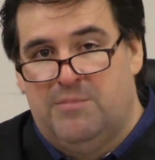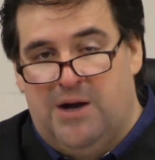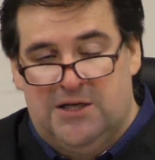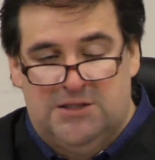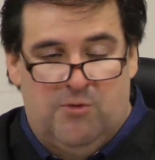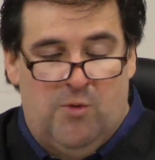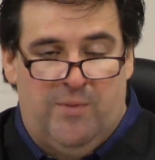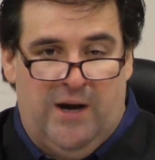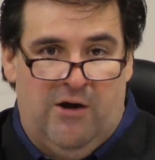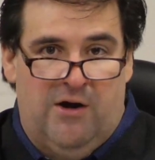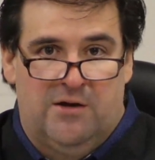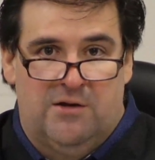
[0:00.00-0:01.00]
possible
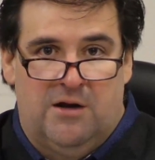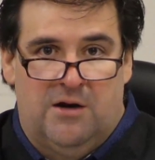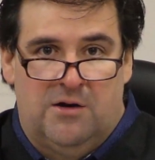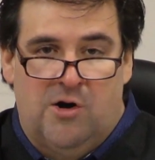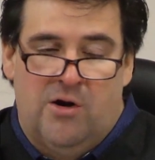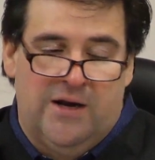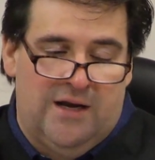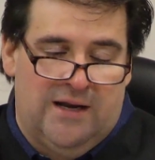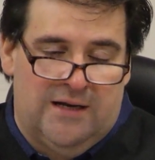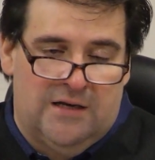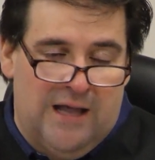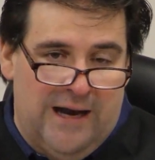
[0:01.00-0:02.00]
parent or
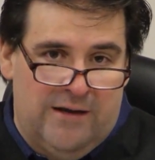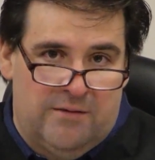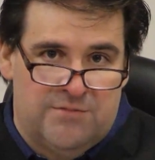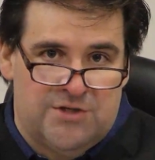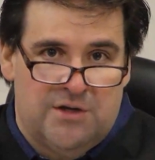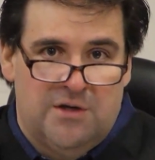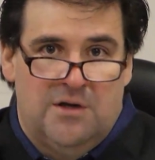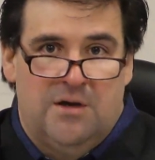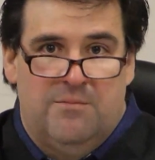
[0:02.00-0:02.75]
guardian ad litems,